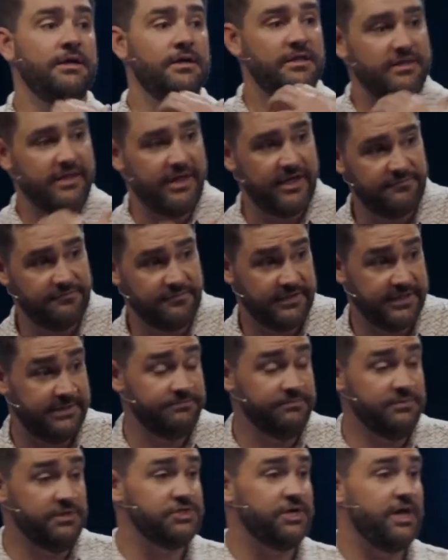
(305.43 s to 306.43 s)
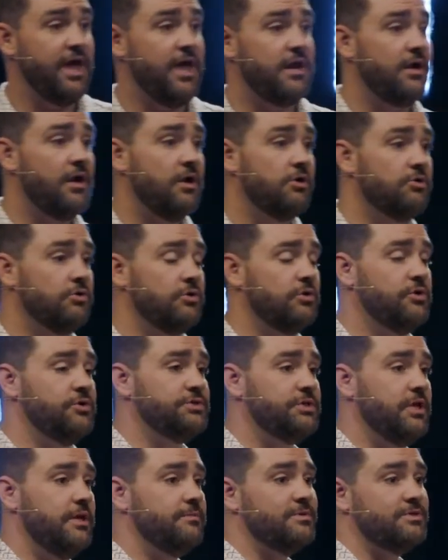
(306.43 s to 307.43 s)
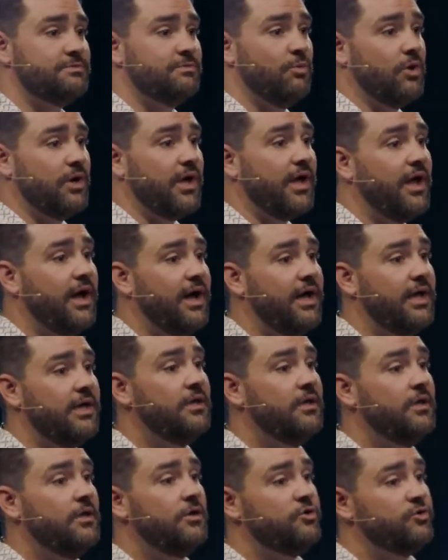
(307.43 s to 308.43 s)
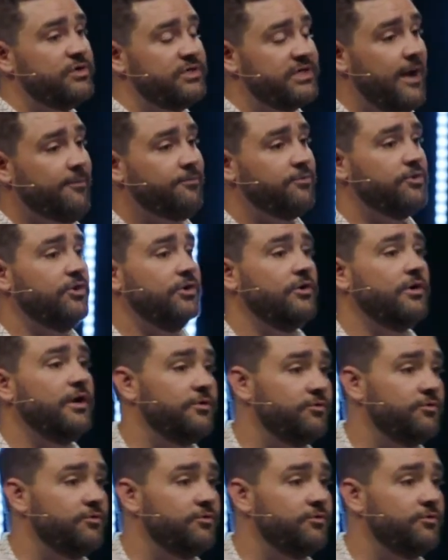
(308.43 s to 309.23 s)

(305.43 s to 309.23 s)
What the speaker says: thankfully, she had an uncle whose name was Mordecai, who adopted her and